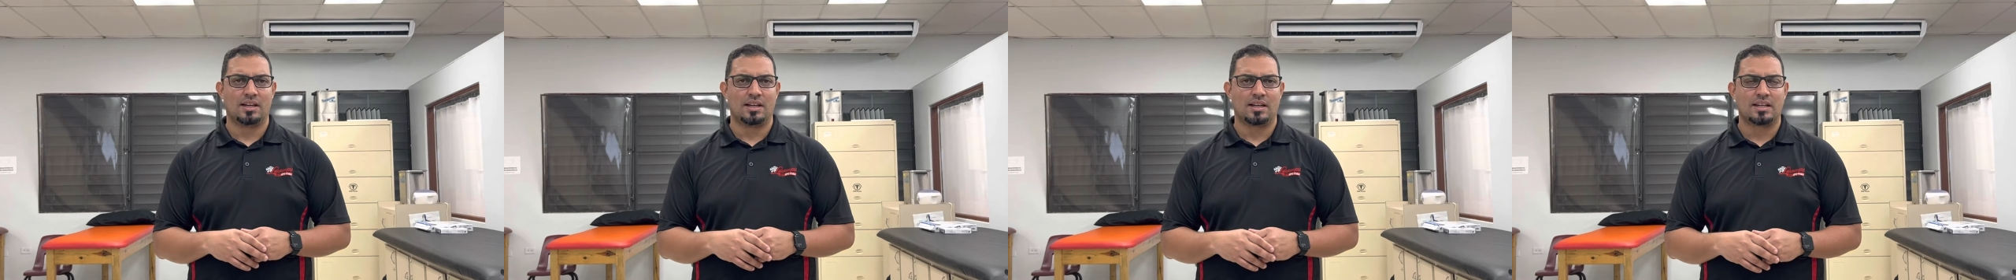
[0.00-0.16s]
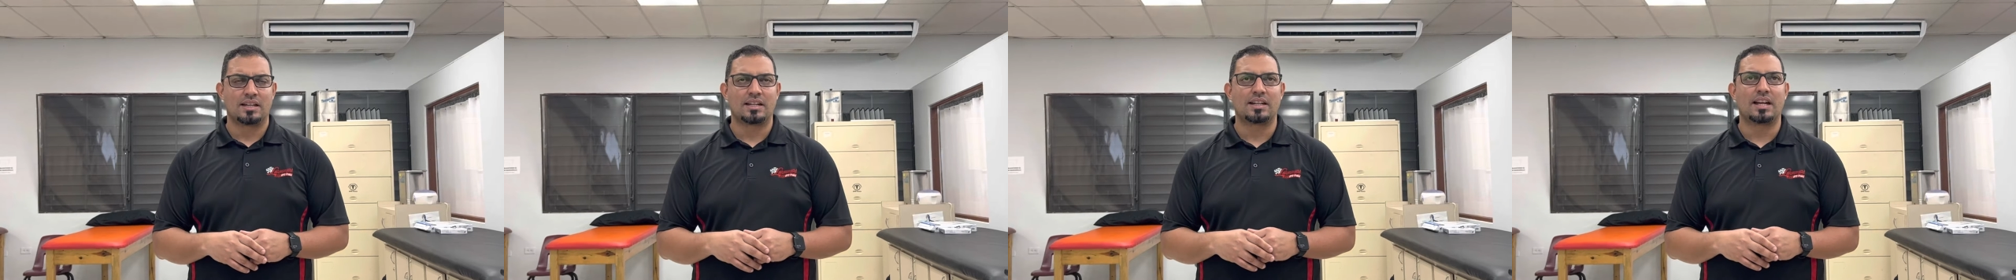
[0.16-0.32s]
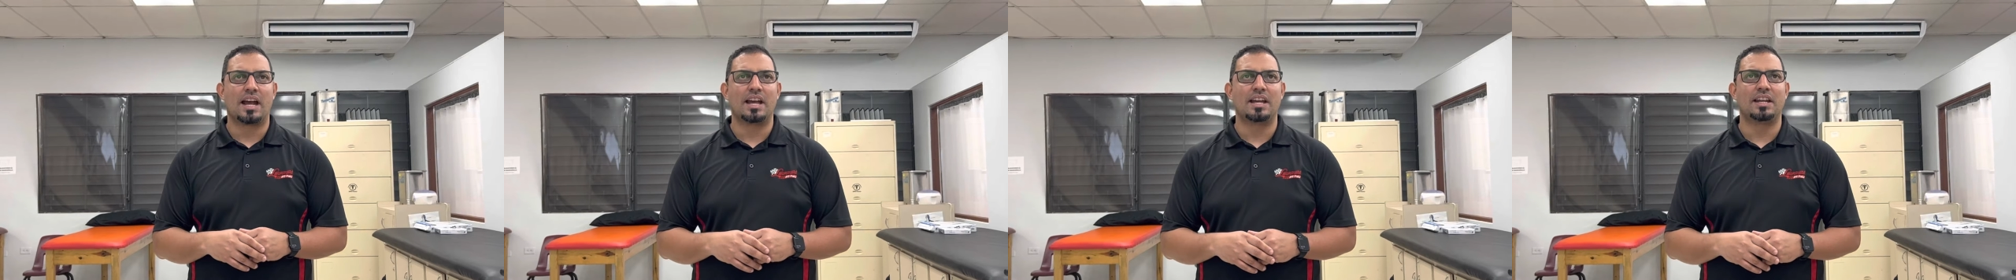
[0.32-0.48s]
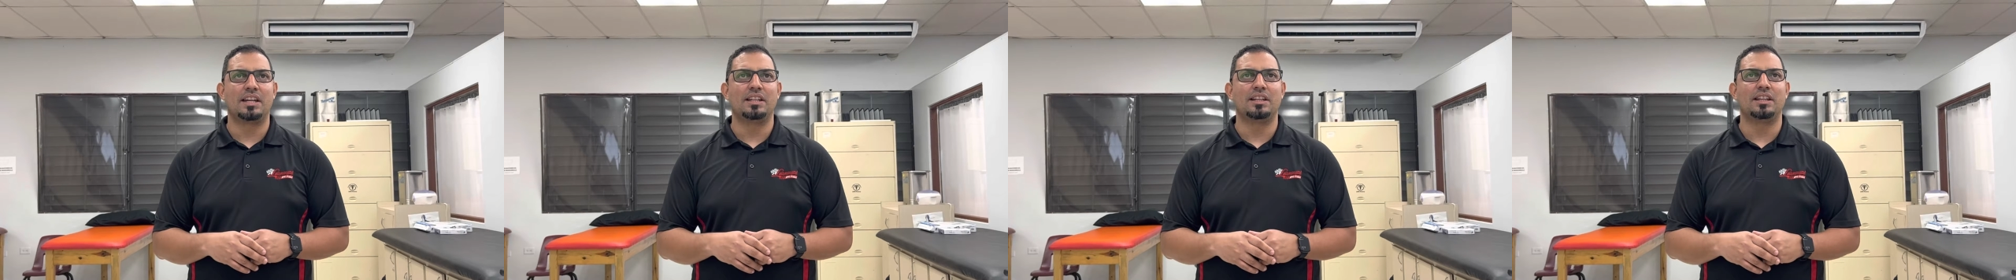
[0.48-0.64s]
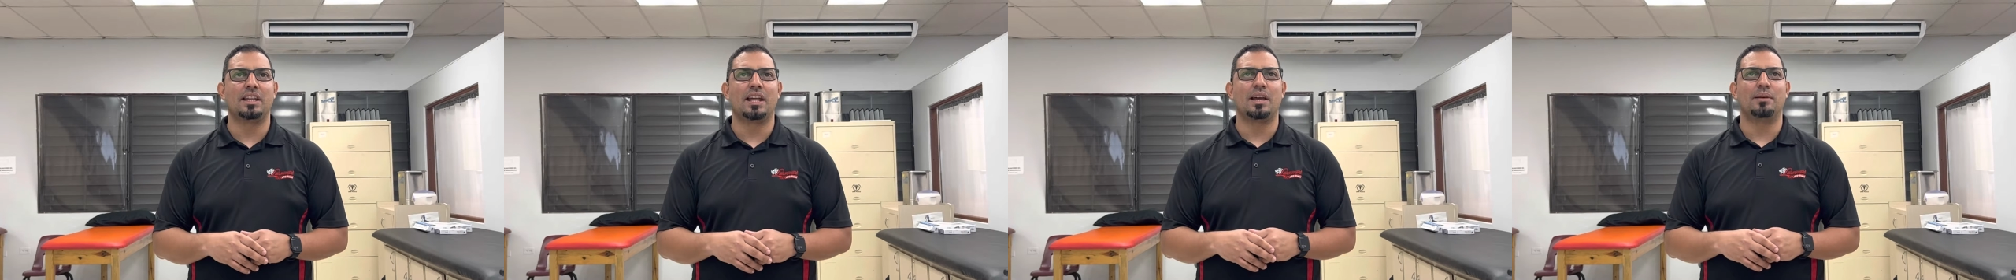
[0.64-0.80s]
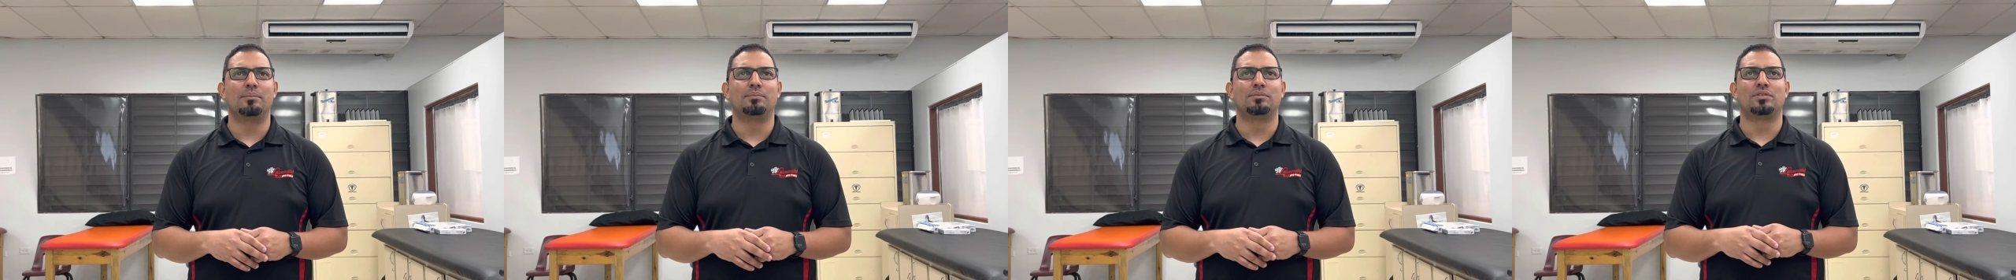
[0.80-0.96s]
guiding
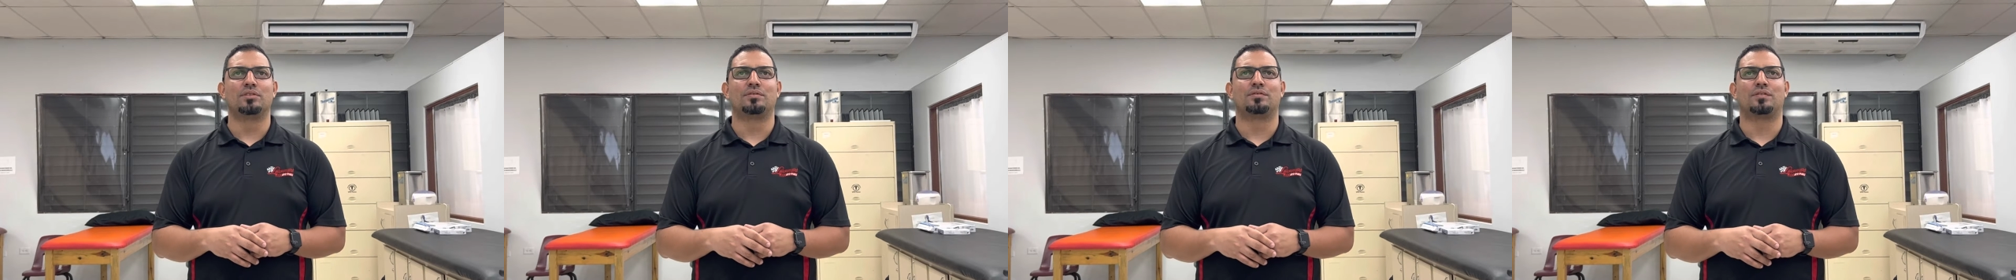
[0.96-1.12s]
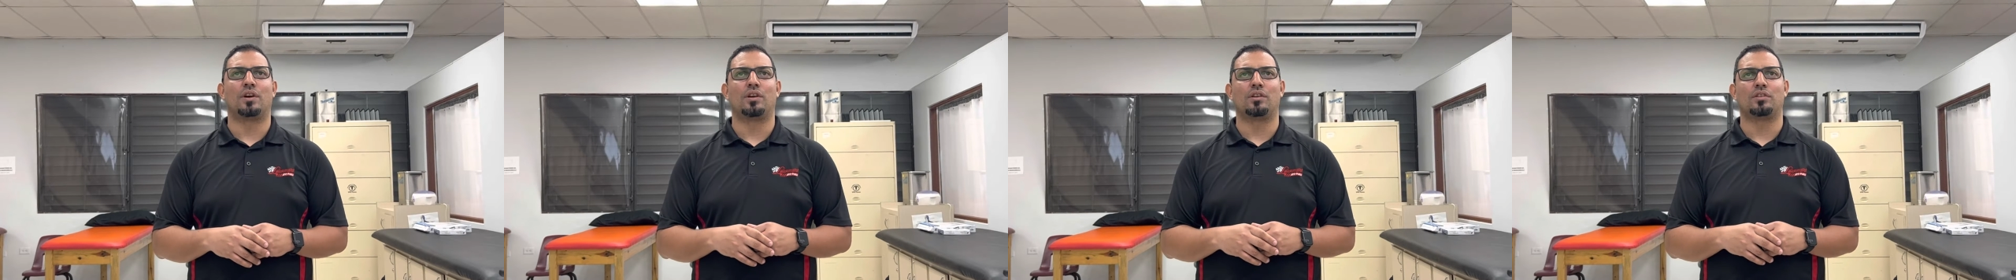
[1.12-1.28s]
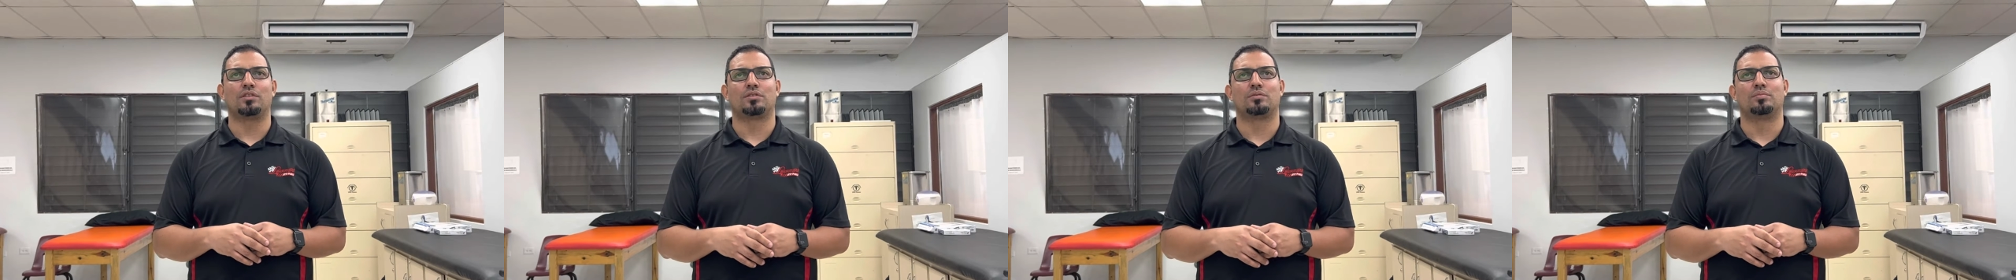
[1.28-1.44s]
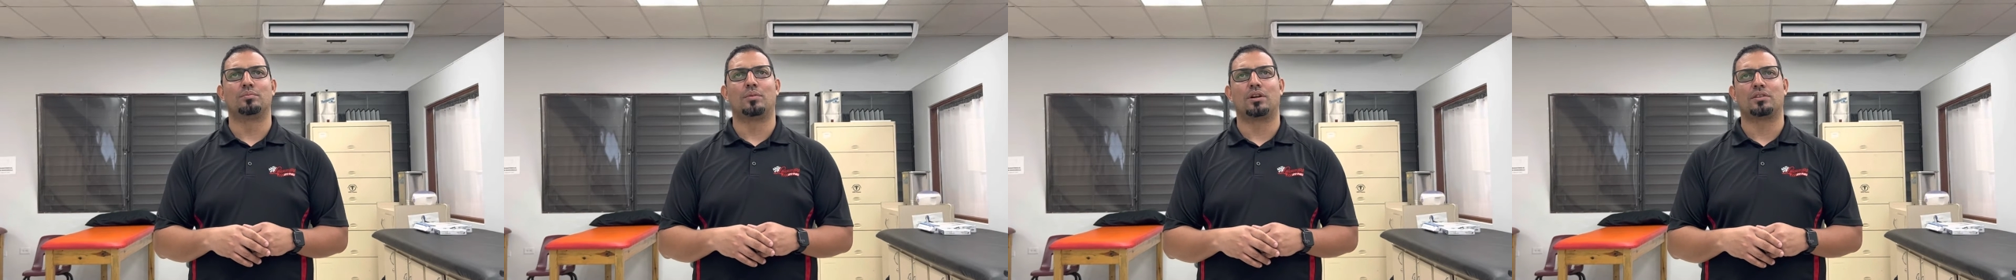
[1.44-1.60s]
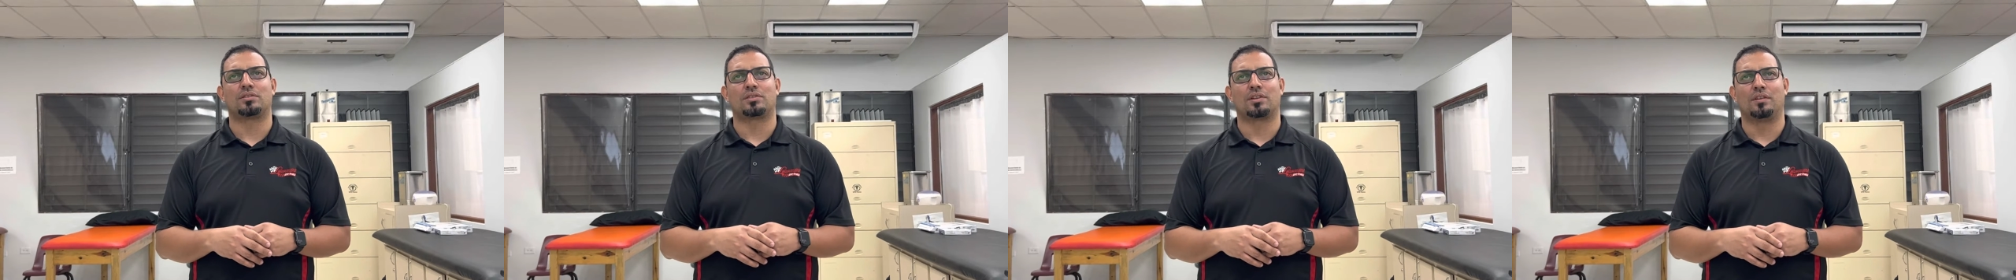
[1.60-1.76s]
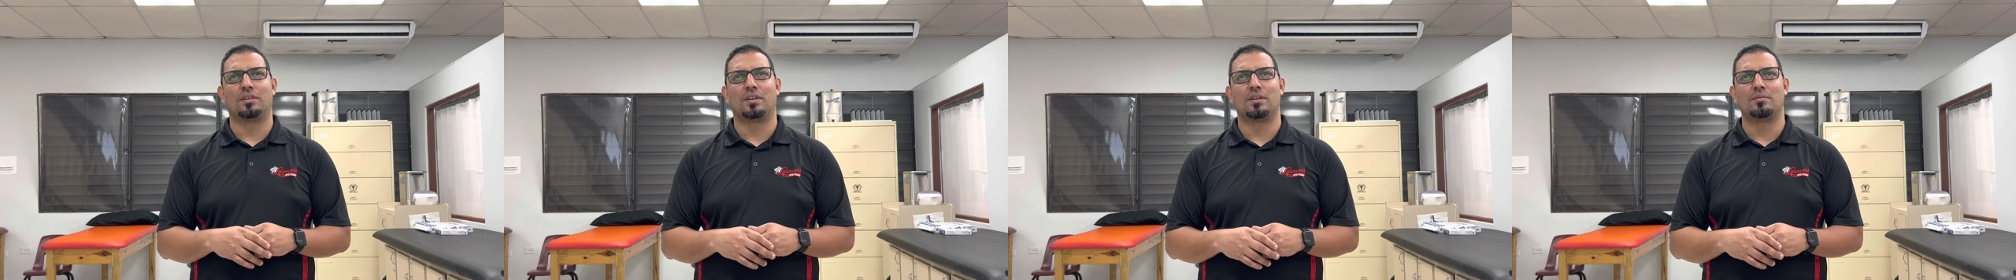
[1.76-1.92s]
them to focus
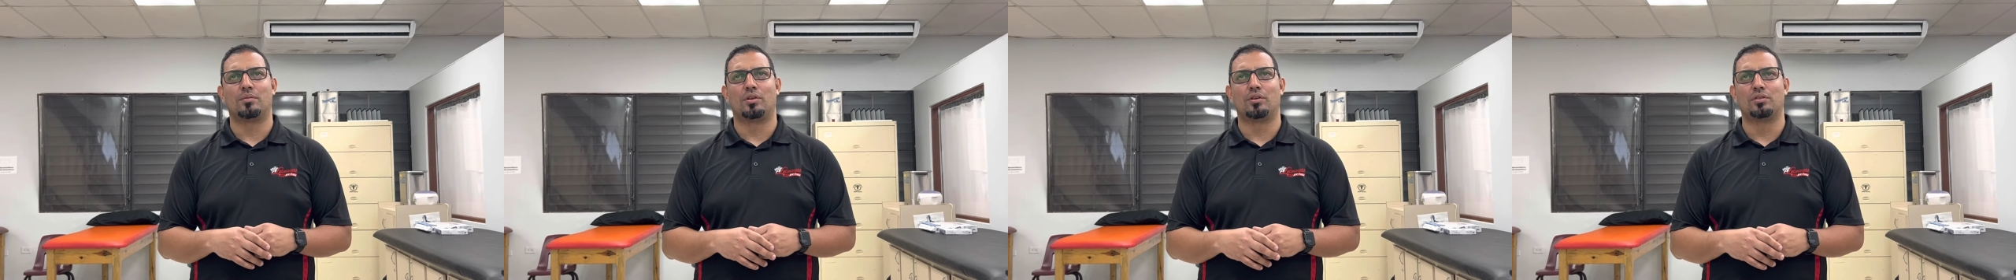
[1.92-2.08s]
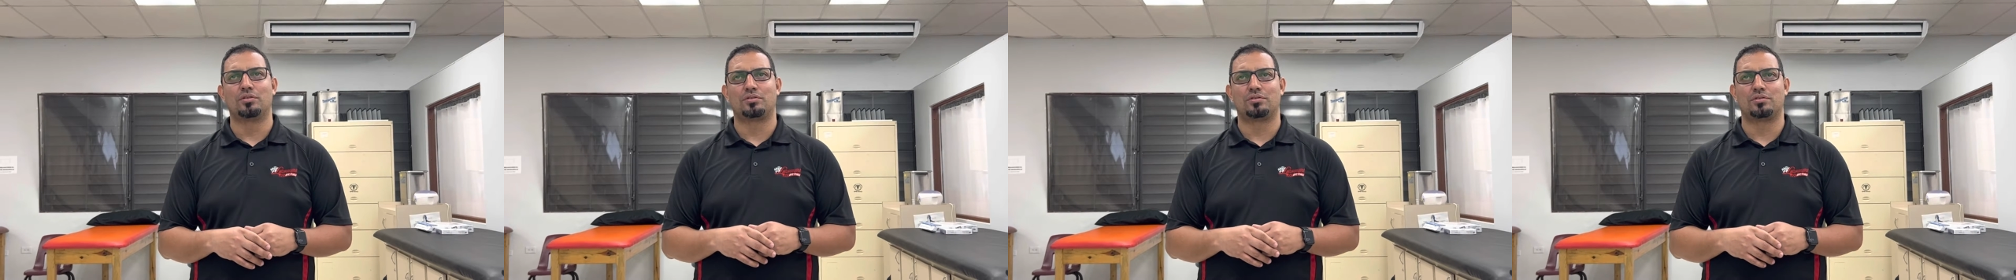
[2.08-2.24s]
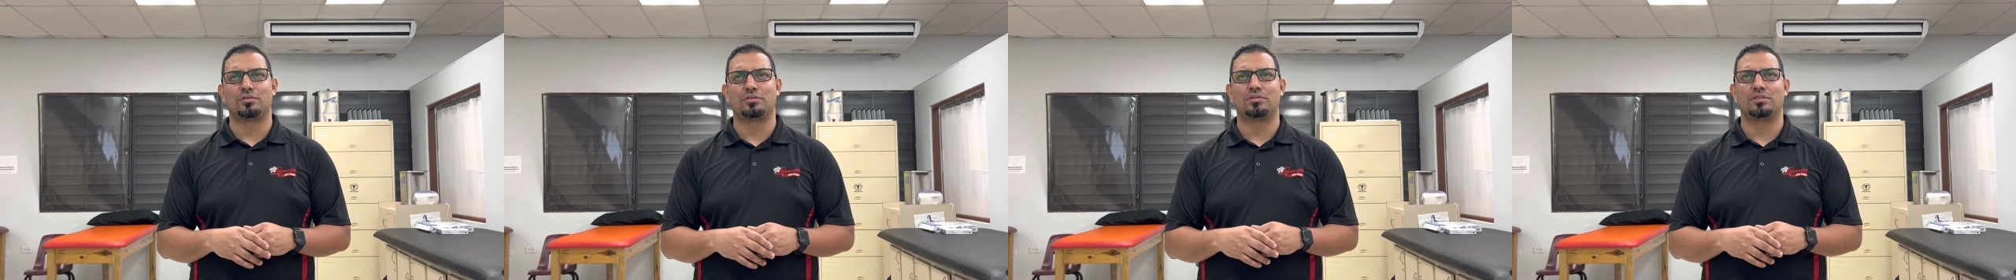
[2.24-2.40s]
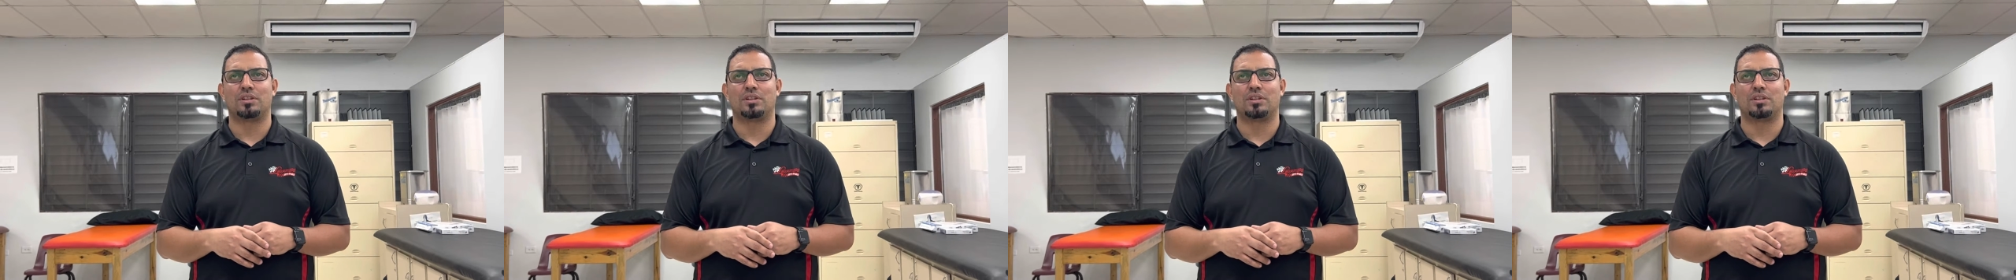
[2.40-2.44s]
most on the motions